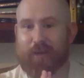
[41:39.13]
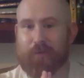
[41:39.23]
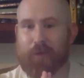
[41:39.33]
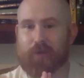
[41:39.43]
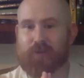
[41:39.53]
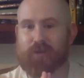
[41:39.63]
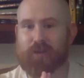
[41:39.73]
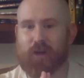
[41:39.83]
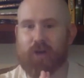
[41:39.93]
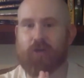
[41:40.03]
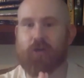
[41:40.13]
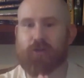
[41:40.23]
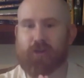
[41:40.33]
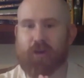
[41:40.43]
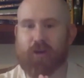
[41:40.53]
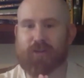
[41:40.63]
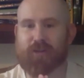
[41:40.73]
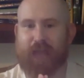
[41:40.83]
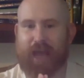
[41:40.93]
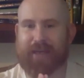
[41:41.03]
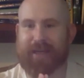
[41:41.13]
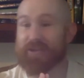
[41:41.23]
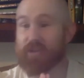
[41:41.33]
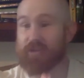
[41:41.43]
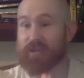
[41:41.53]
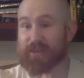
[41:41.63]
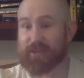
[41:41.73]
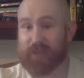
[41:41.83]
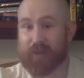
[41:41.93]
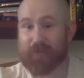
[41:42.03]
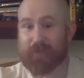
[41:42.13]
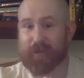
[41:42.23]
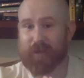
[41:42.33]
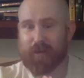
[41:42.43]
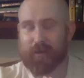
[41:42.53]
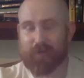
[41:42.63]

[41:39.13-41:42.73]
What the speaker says: most unorthodox and exotic stuff for